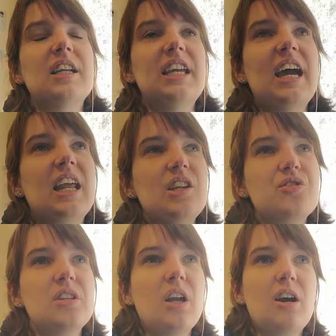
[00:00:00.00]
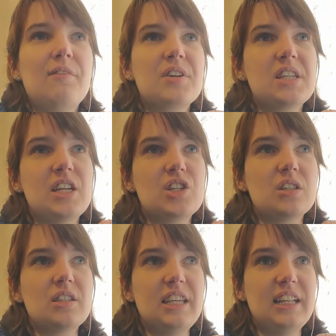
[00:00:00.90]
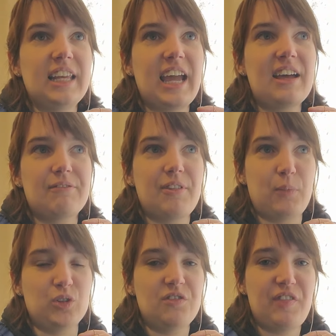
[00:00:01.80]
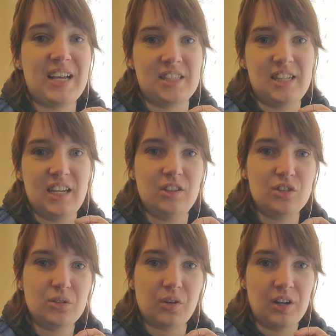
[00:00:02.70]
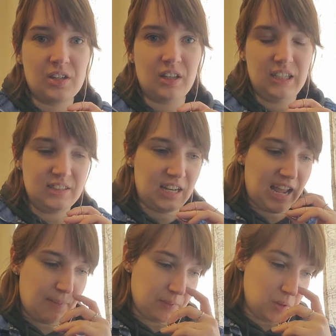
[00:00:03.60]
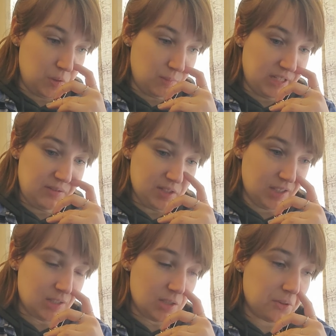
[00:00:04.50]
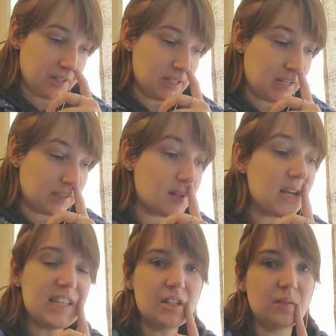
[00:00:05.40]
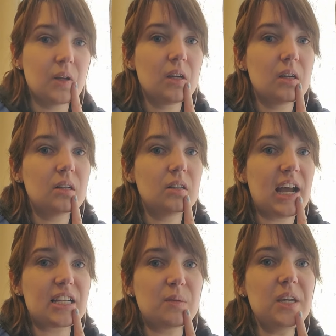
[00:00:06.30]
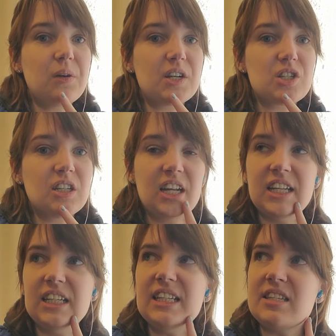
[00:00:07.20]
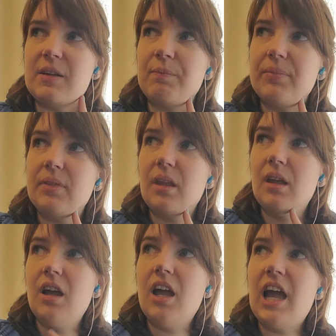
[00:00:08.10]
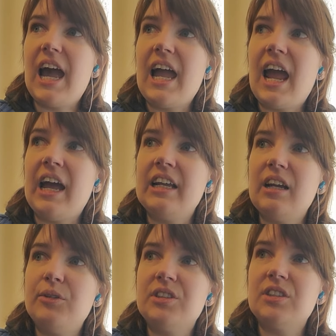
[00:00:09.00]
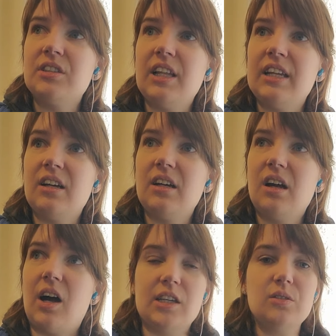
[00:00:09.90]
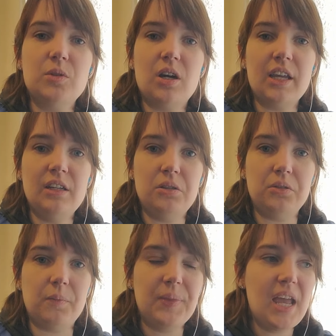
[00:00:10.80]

He had interesting conversations. He like had the most fascinating stories and things that happened to him, and he was a good storyteller. And then he'd ask me a question and he'd listen. And it was just like awesome talking to him.